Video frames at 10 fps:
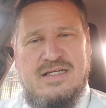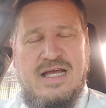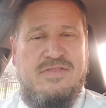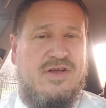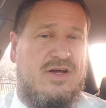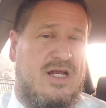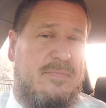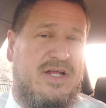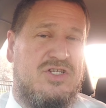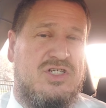and they're going to
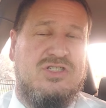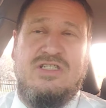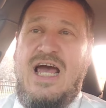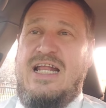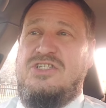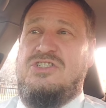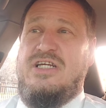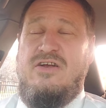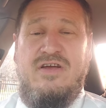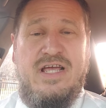be just kind of
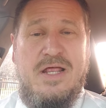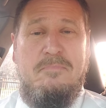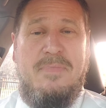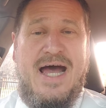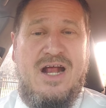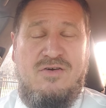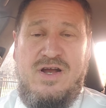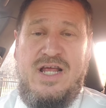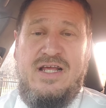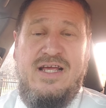staring,
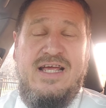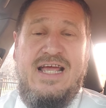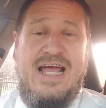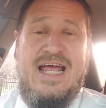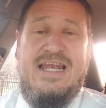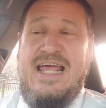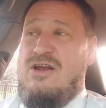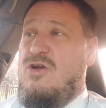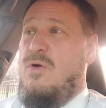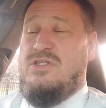admiring, and they
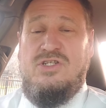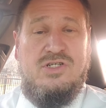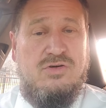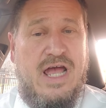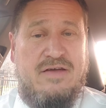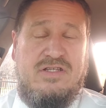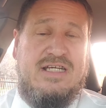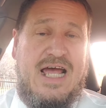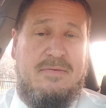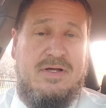don't know what to do half the
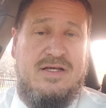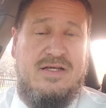time.